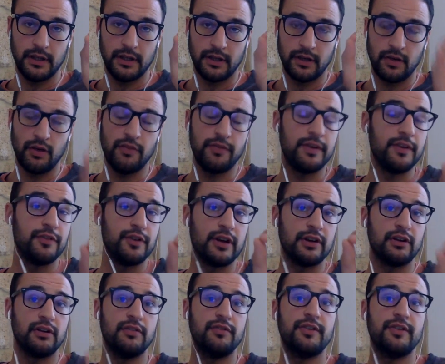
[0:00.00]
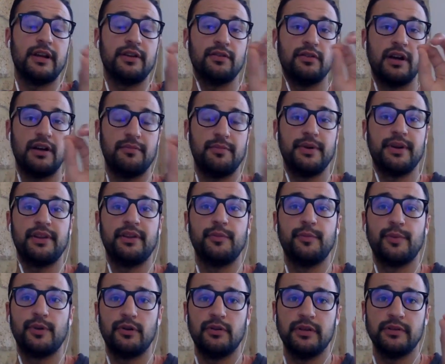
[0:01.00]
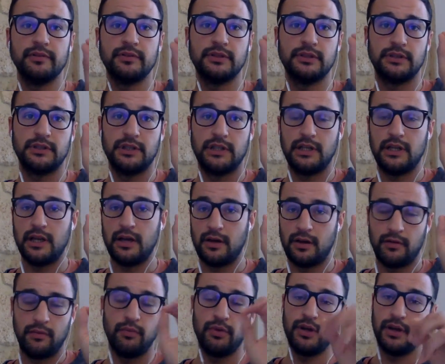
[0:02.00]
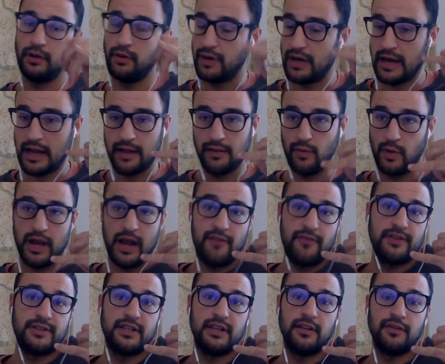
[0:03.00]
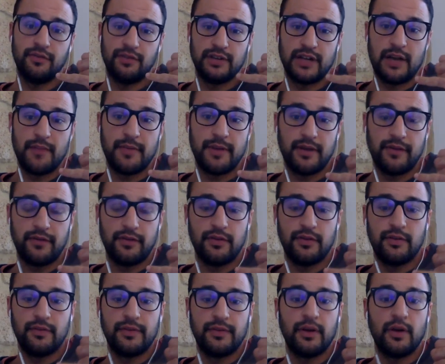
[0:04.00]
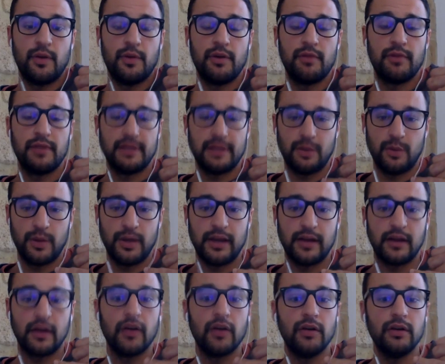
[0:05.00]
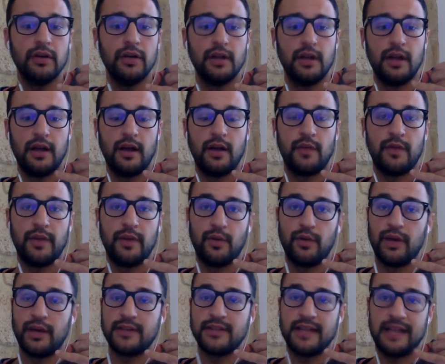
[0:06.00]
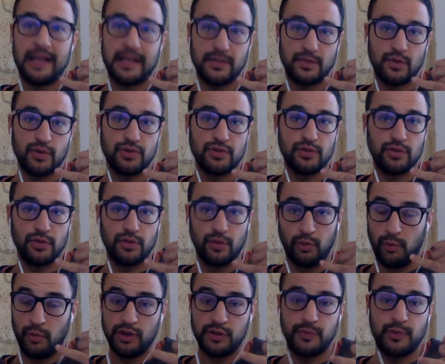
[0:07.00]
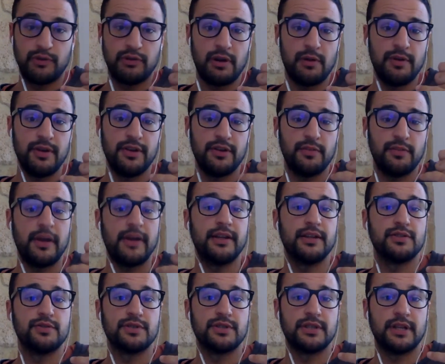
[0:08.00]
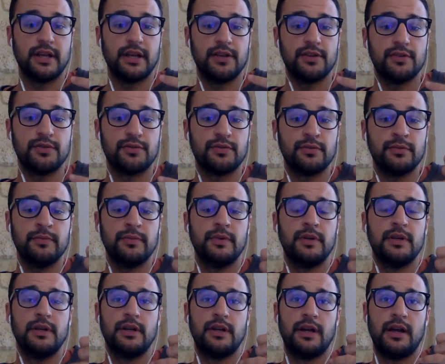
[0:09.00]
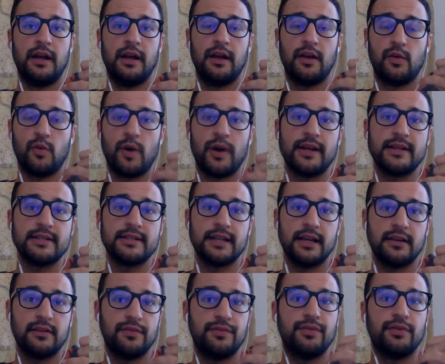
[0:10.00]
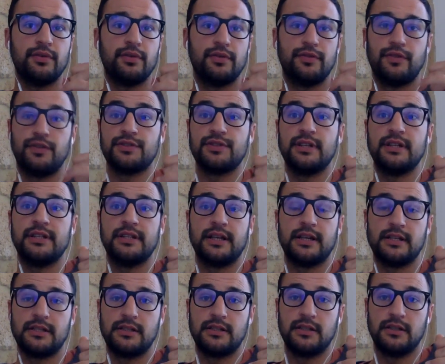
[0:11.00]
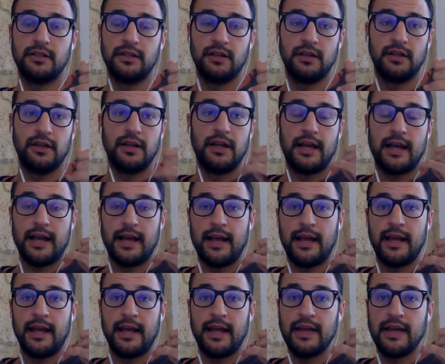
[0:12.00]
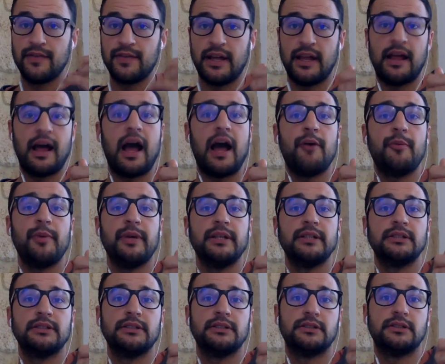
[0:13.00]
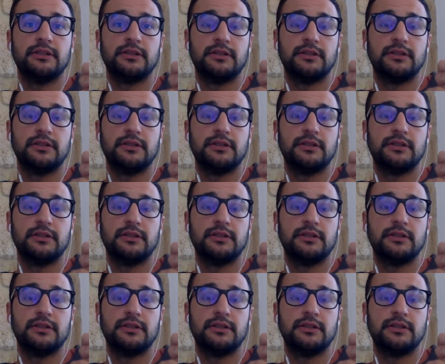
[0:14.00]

cough, if you are coughing and you have breathing problems? We have a telephone number from the government that we can call, and they want to tell us what to do. Most probably, you might need to stay in your room, quarantine for 14 days. If that happens,